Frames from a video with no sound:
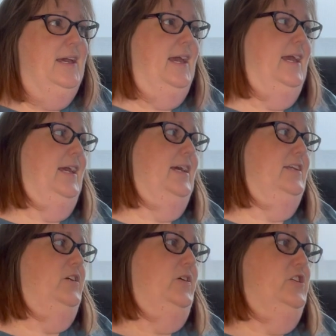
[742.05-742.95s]

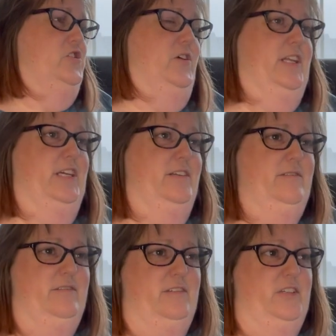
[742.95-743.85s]
and you can join in
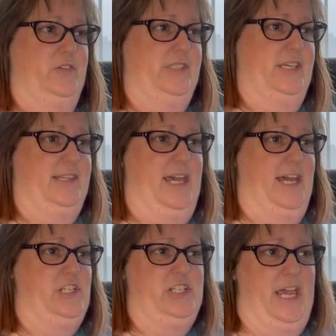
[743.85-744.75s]
using the
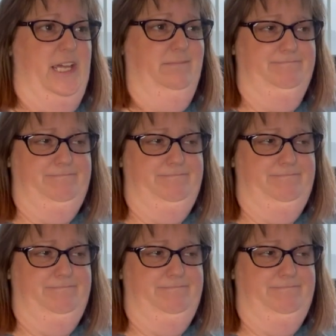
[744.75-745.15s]
hashtag